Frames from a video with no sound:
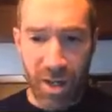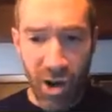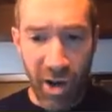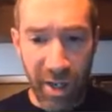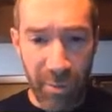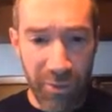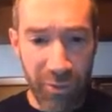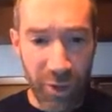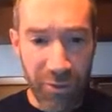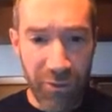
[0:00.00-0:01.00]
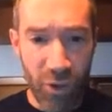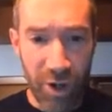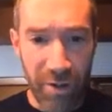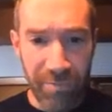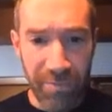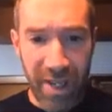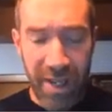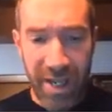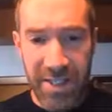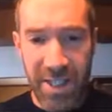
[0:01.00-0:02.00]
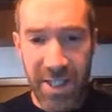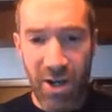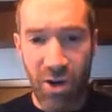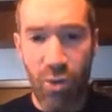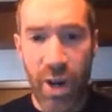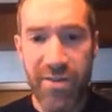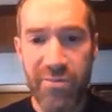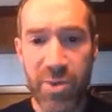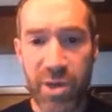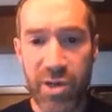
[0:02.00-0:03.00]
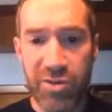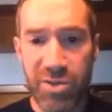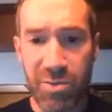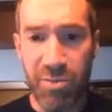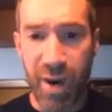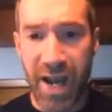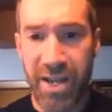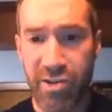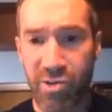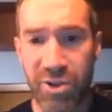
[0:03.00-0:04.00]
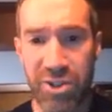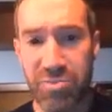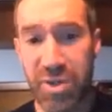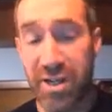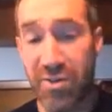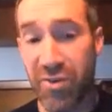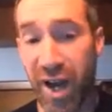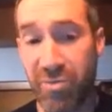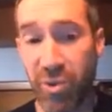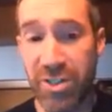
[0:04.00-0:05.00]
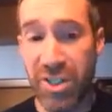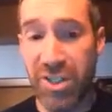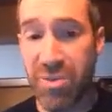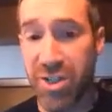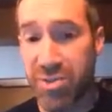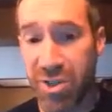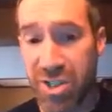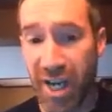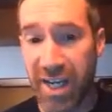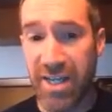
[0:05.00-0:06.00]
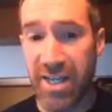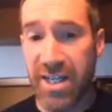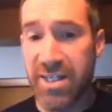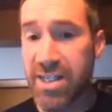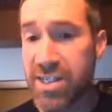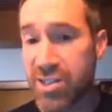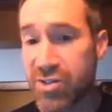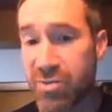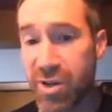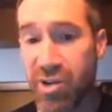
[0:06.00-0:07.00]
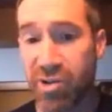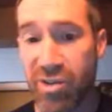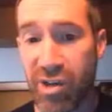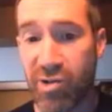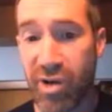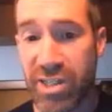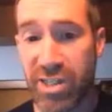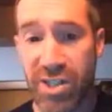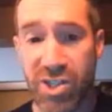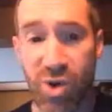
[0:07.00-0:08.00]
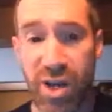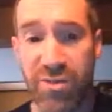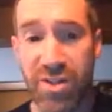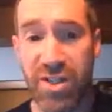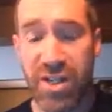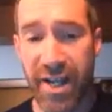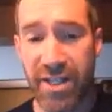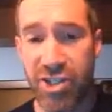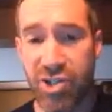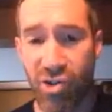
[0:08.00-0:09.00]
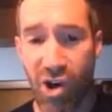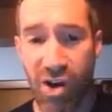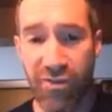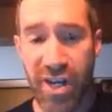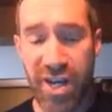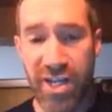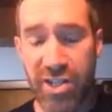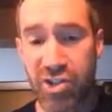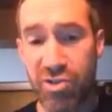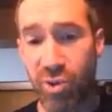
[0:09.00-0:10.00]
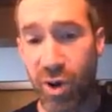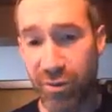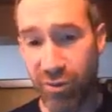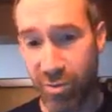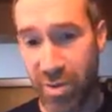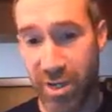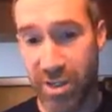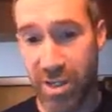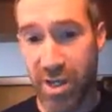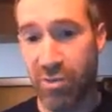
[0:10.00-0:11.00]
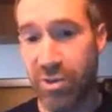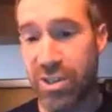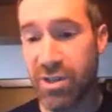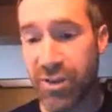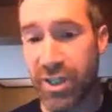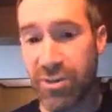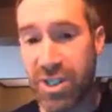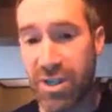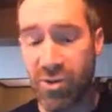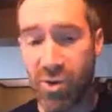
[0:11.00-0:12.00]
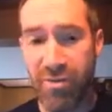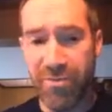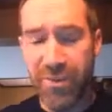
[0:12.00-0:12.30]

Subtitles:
On number 44, it says a wave moves by you with a speed of 5.6 meters per second. Distance from the crest of this wave to the next trough is 2.4 meters. What's the frequency of the wave?